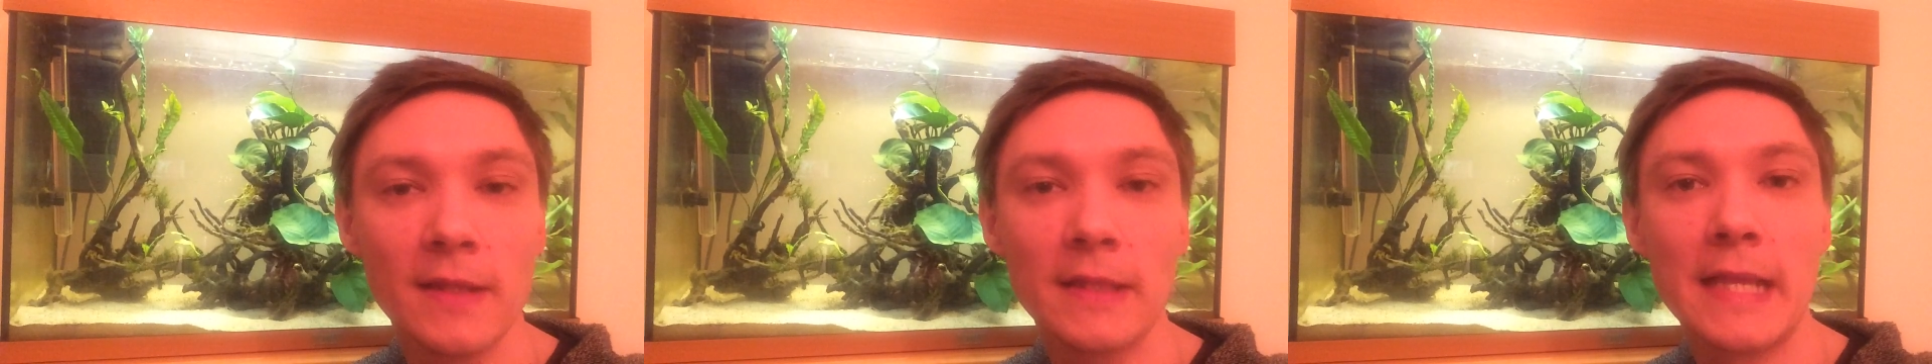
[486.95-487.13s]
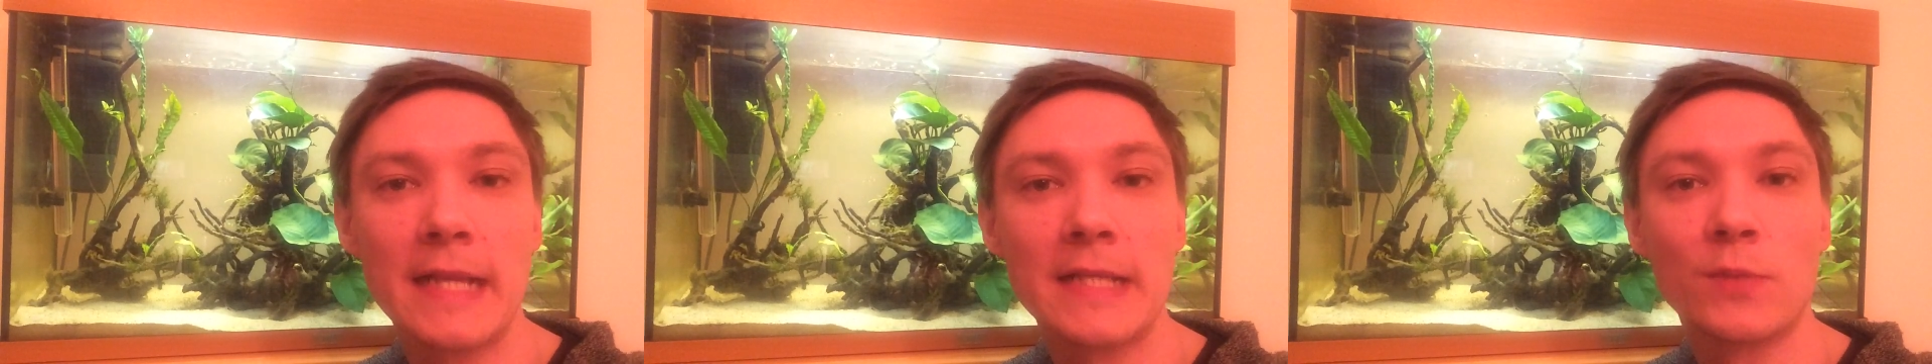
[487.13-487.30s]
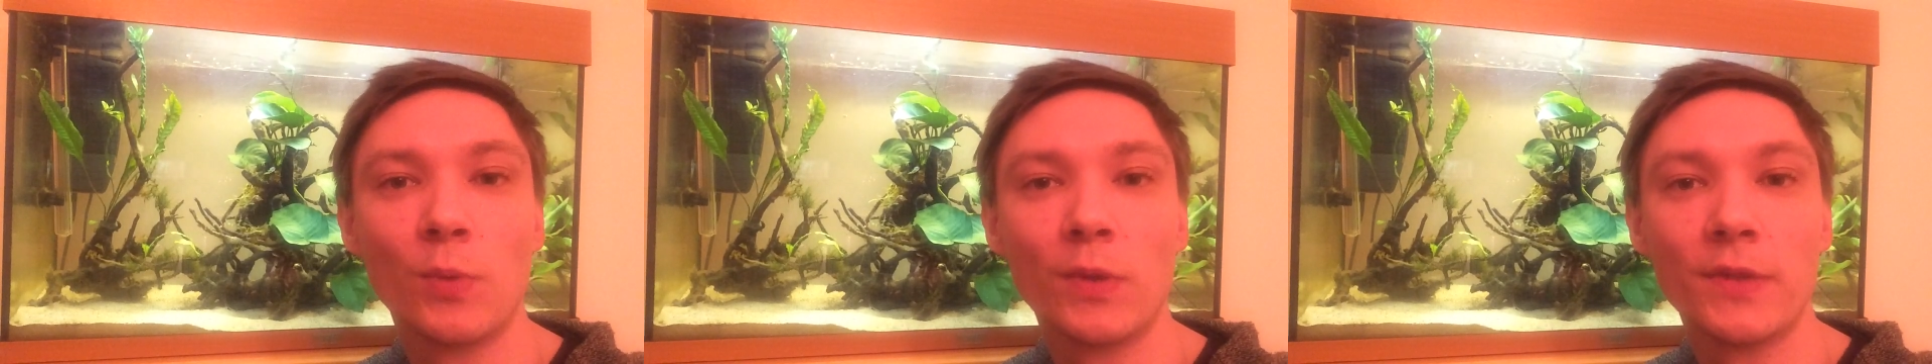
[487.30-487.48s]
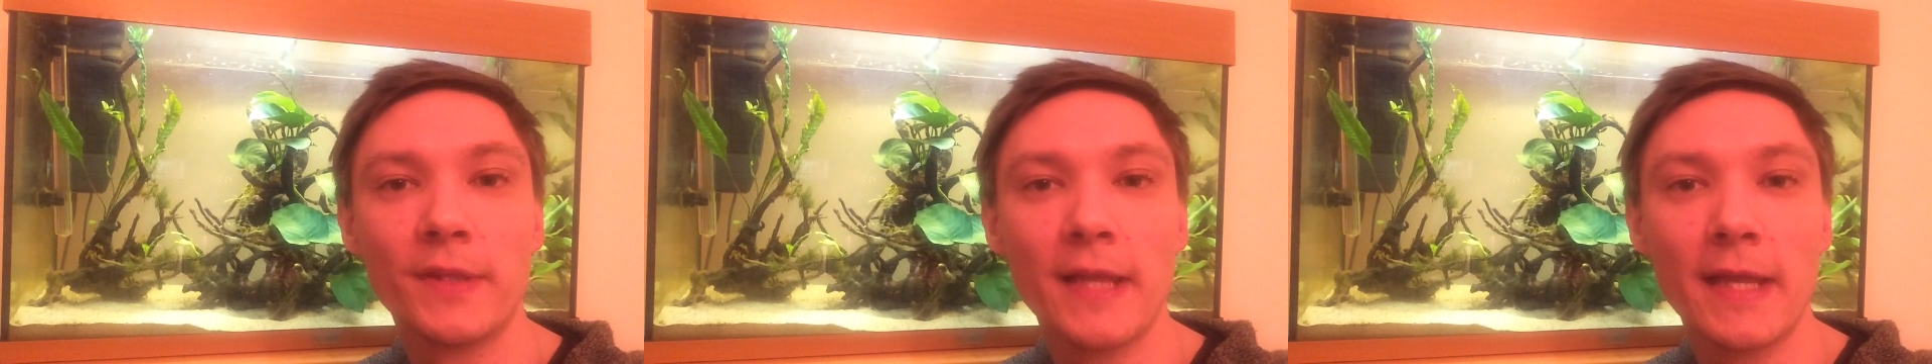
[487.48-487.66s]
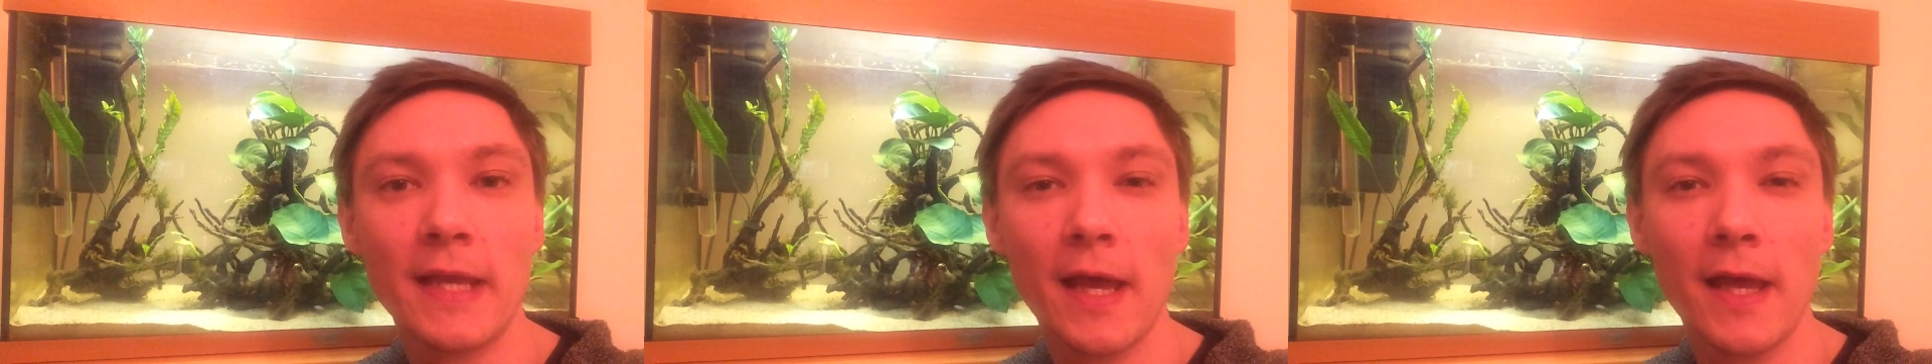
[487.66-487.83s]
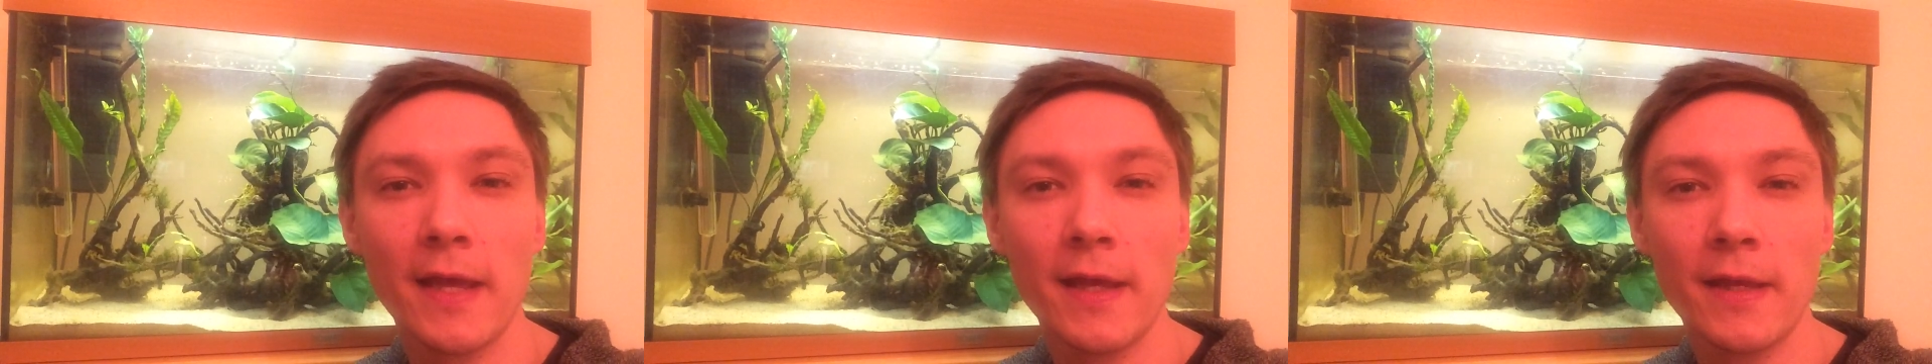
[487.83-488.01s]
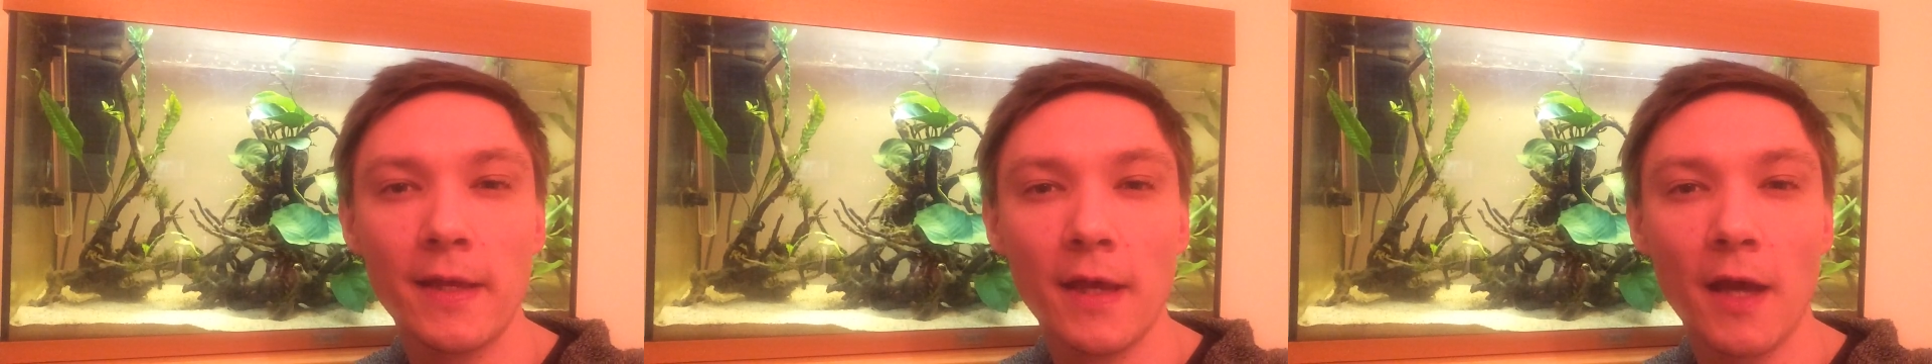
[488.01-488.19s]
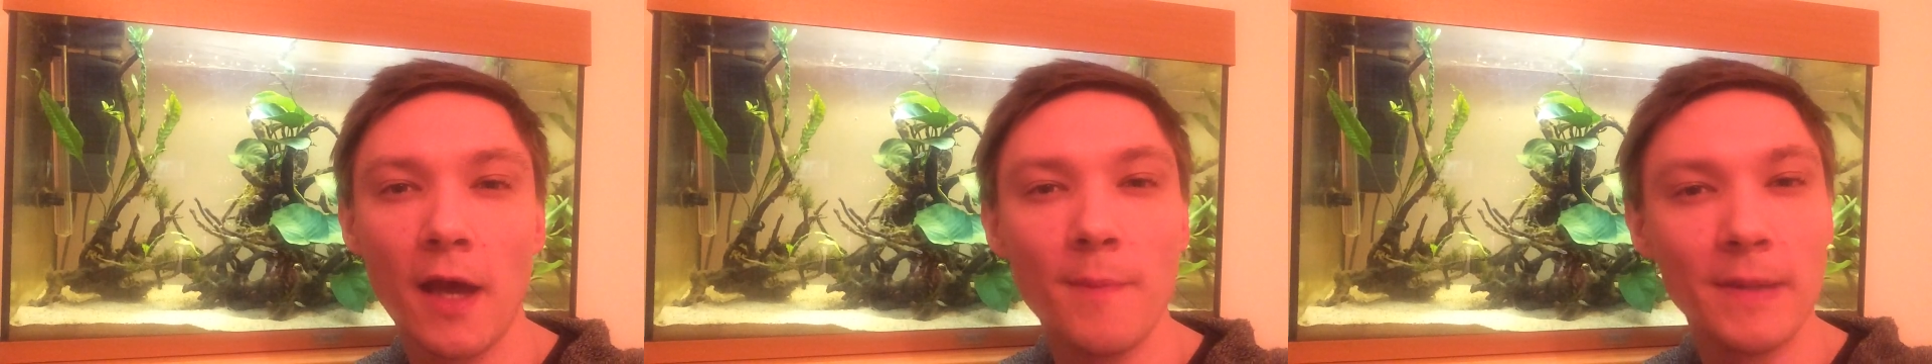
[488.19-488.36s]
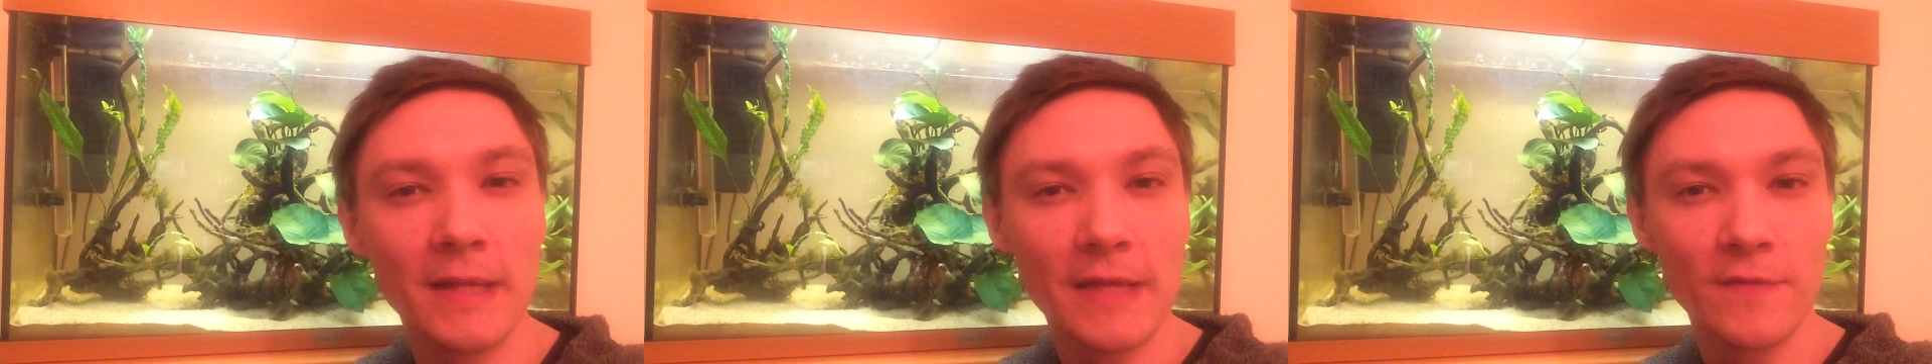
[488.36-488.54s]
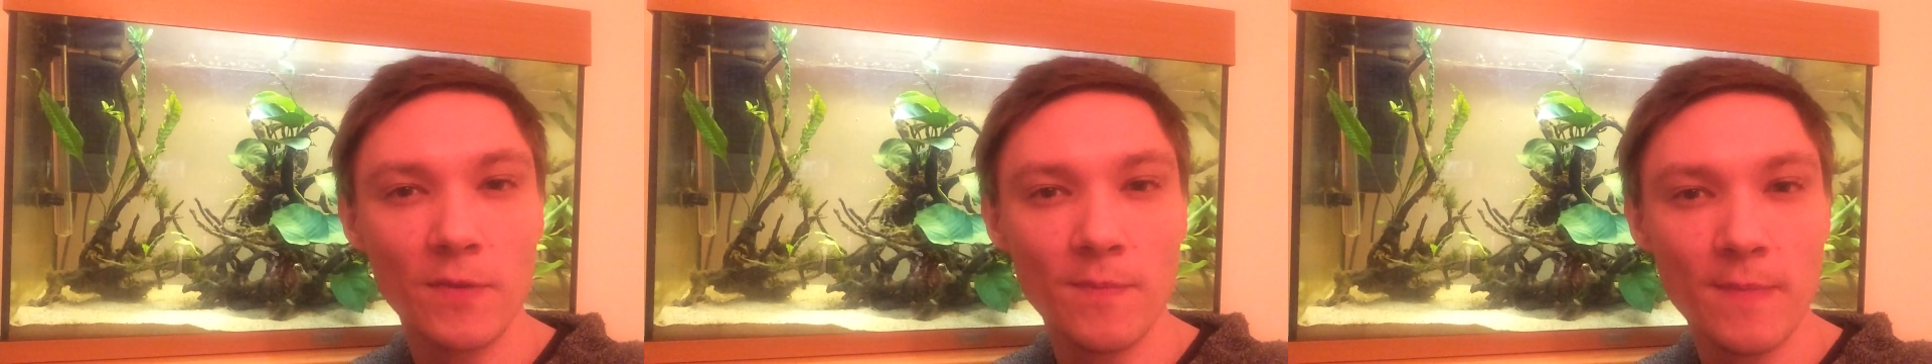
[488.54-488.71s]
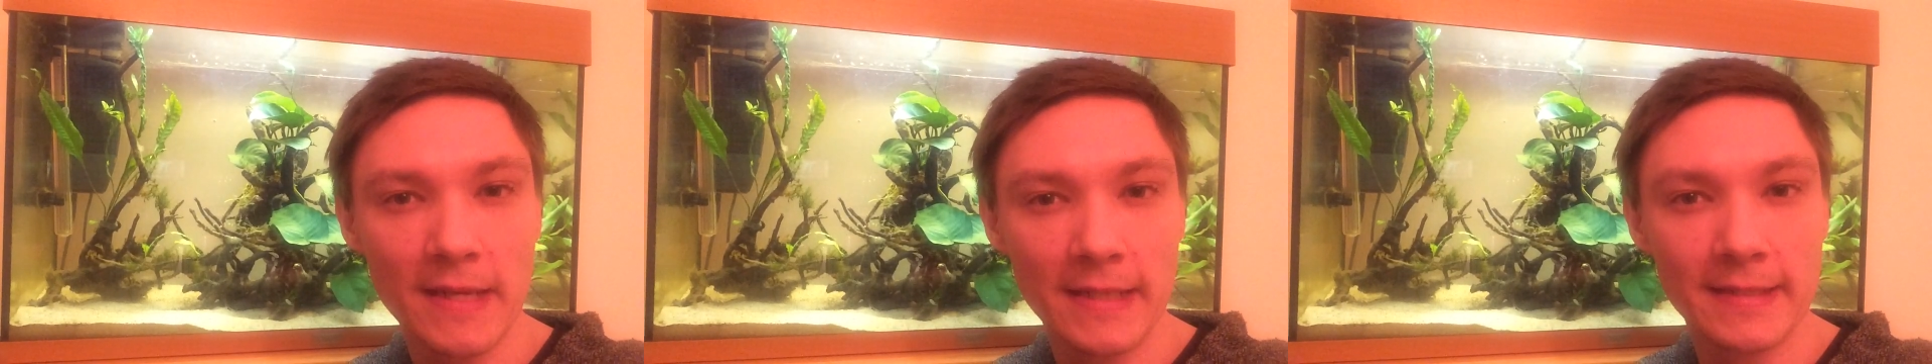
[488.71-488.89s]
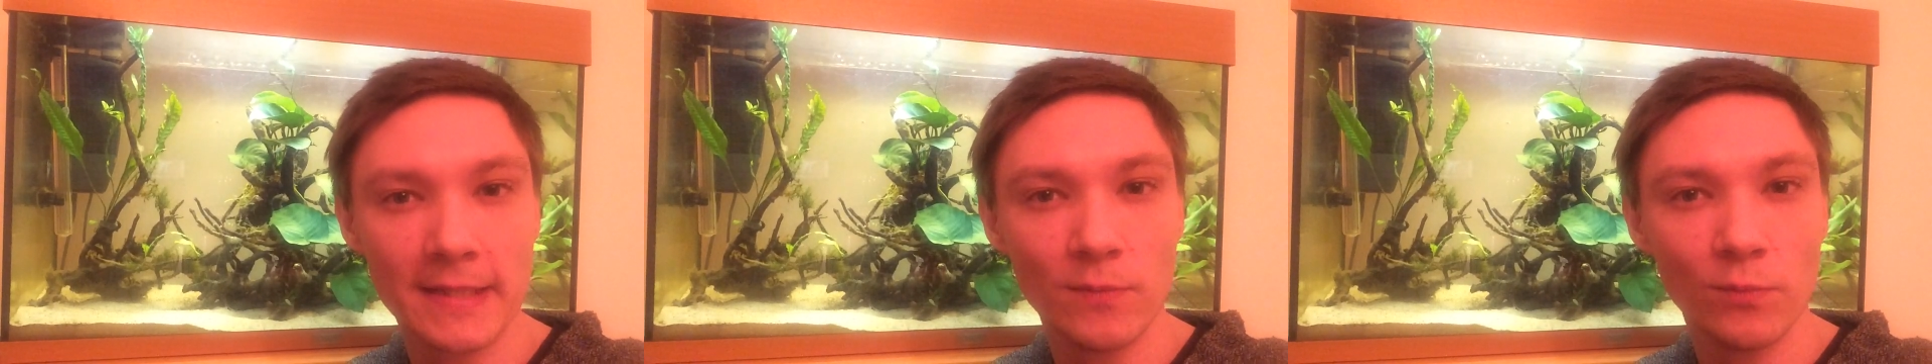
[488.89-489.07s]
That's one that I believe you mix